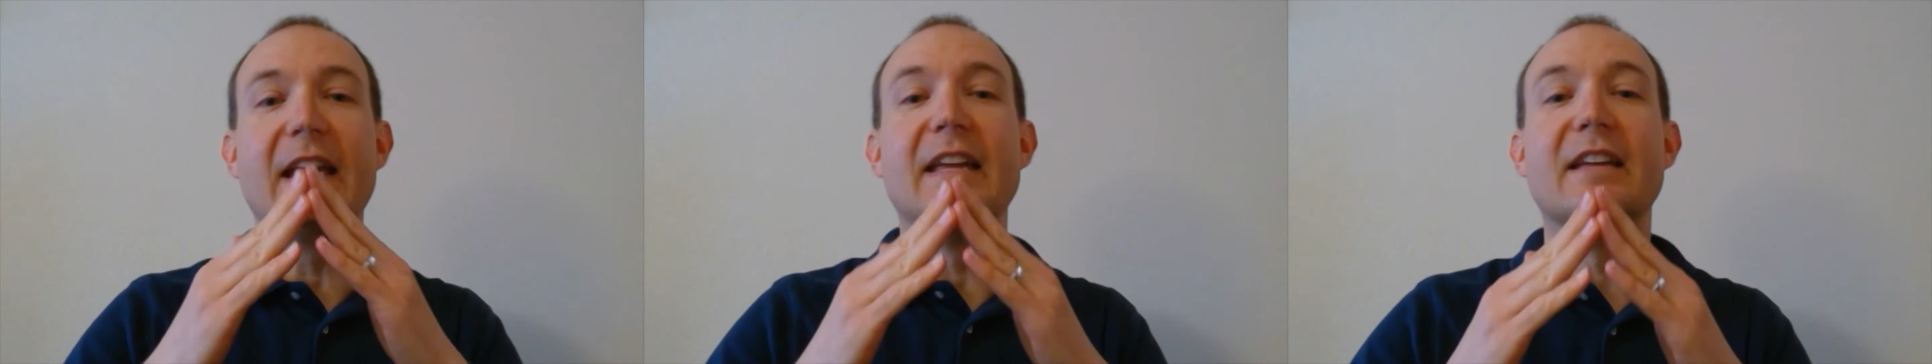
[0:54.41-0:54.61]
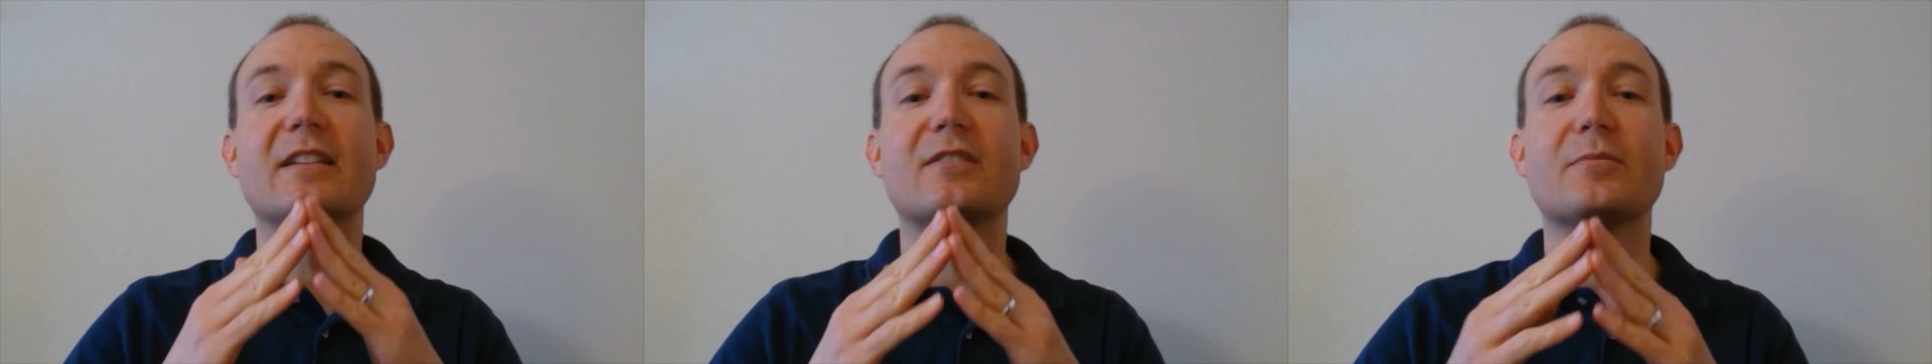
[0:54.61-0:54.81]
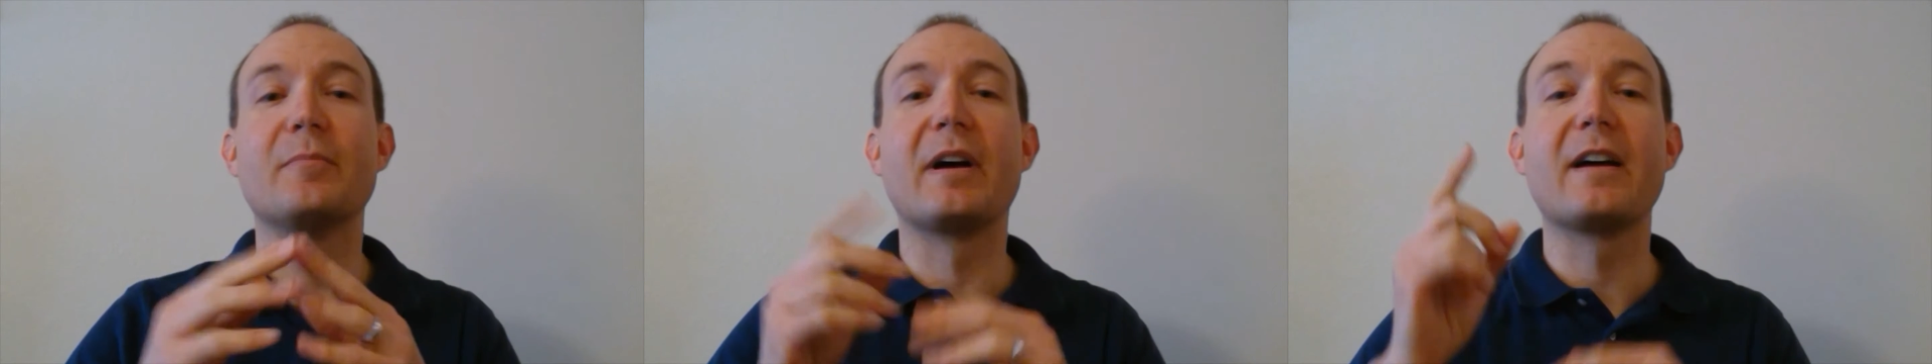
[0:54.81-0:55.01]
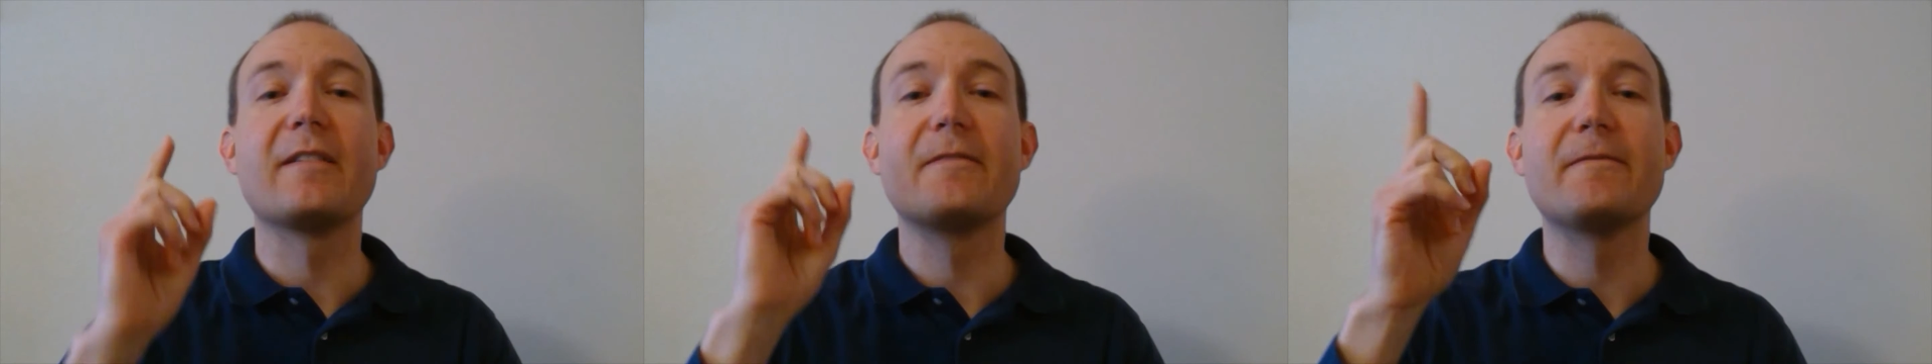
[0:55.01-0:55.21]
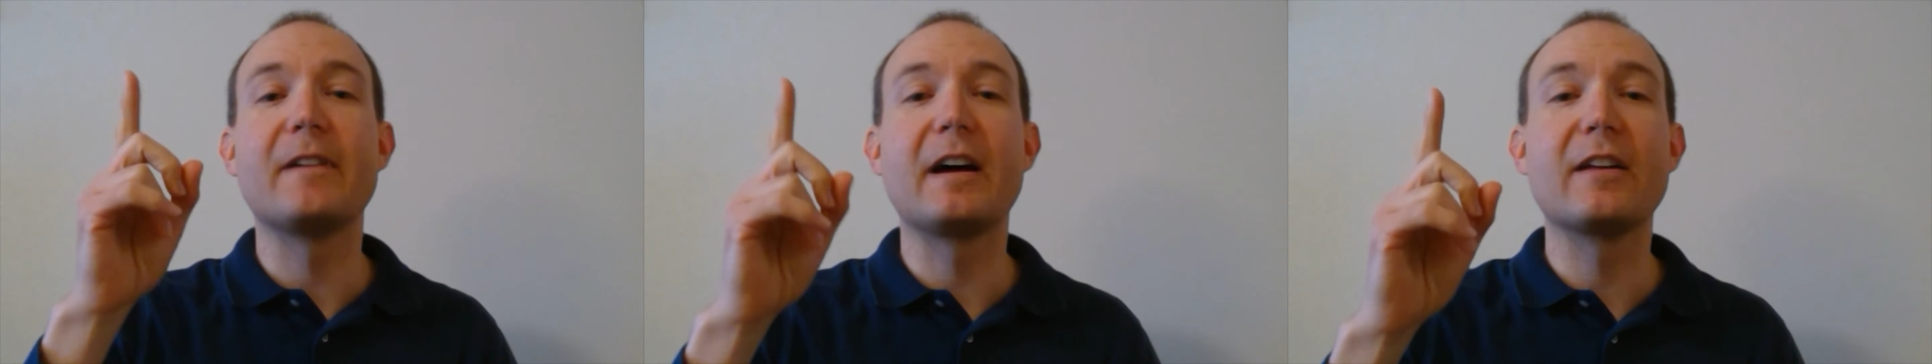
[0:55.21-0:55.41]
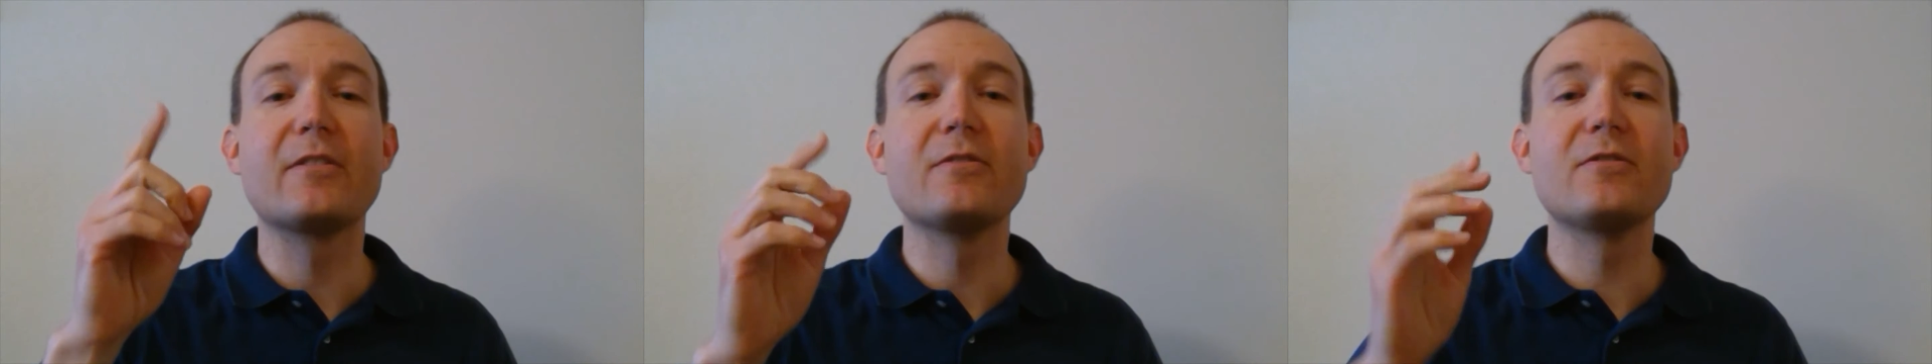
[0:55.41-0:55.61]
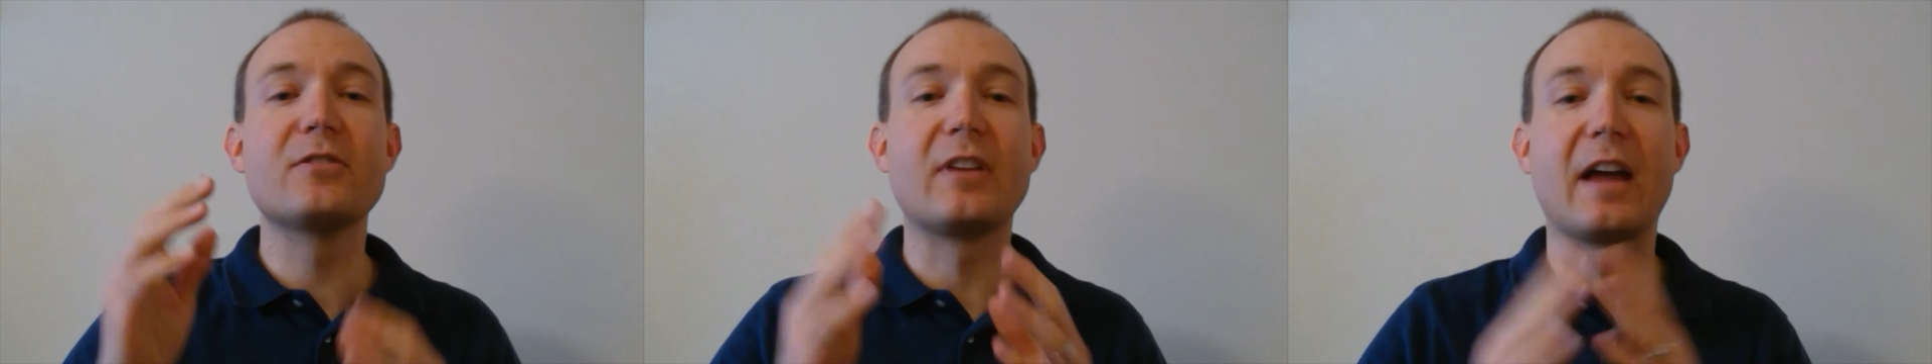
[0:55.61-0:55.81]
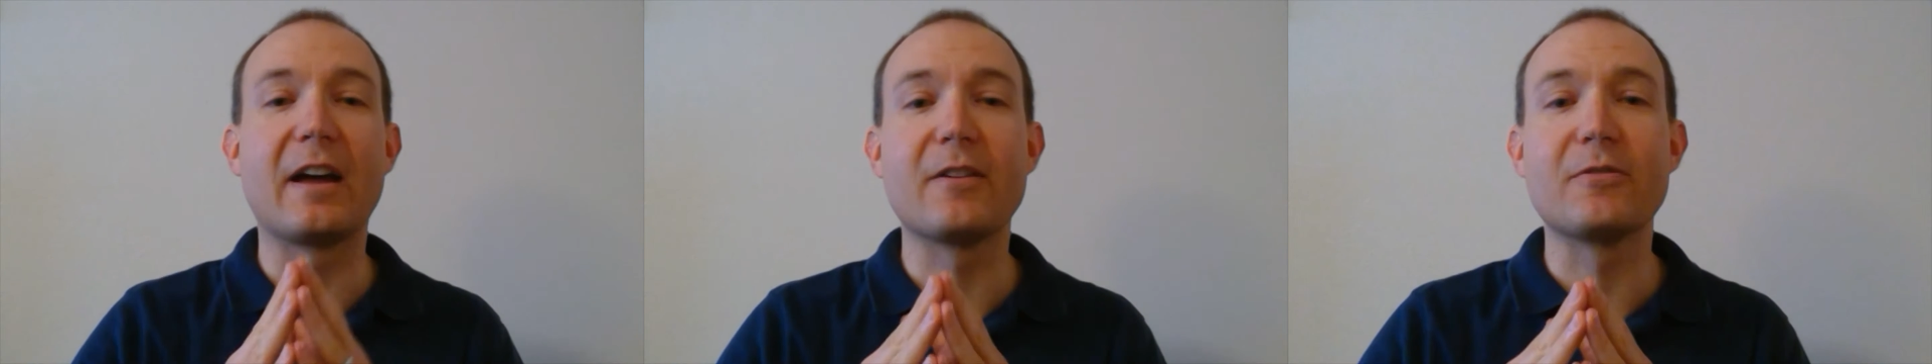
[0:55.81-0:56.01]
It's my
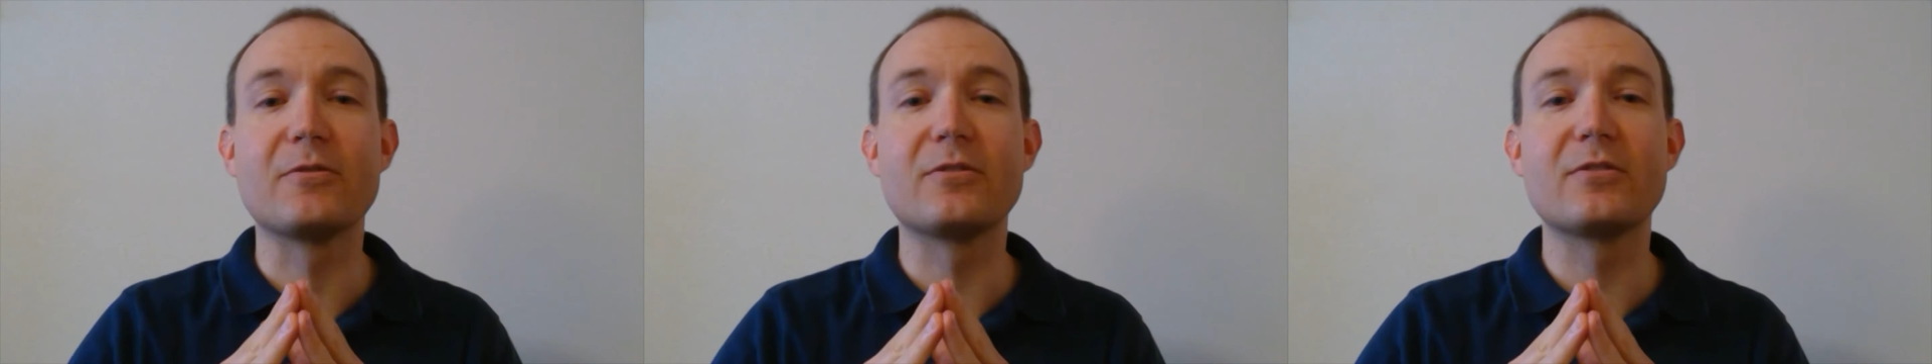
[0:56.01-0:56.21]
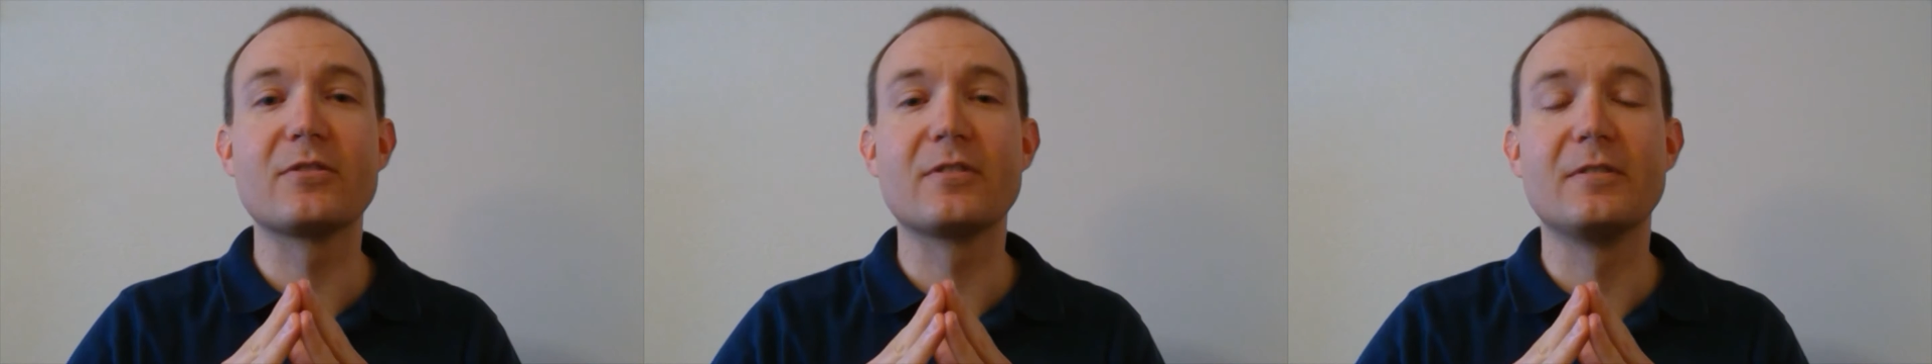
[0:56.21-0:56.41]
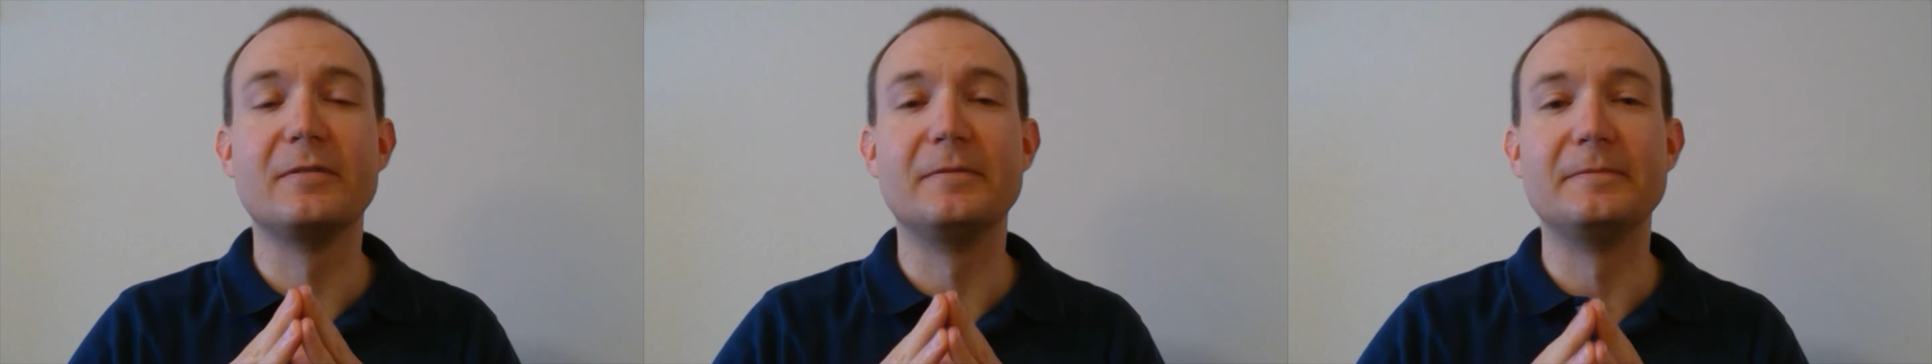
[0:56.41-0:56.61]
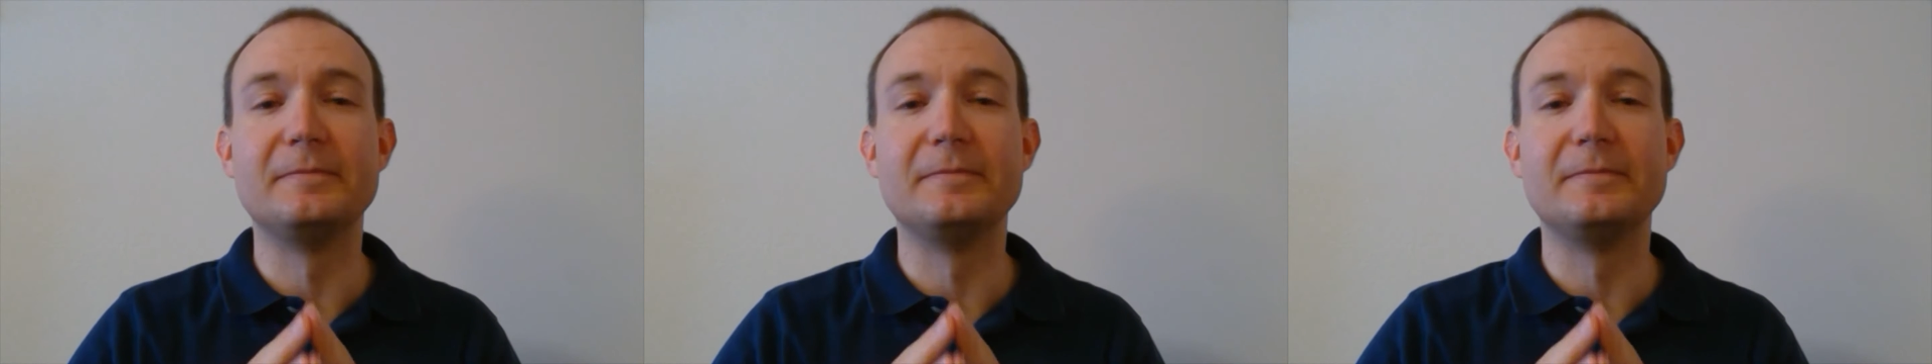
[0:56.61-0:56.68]
father's house.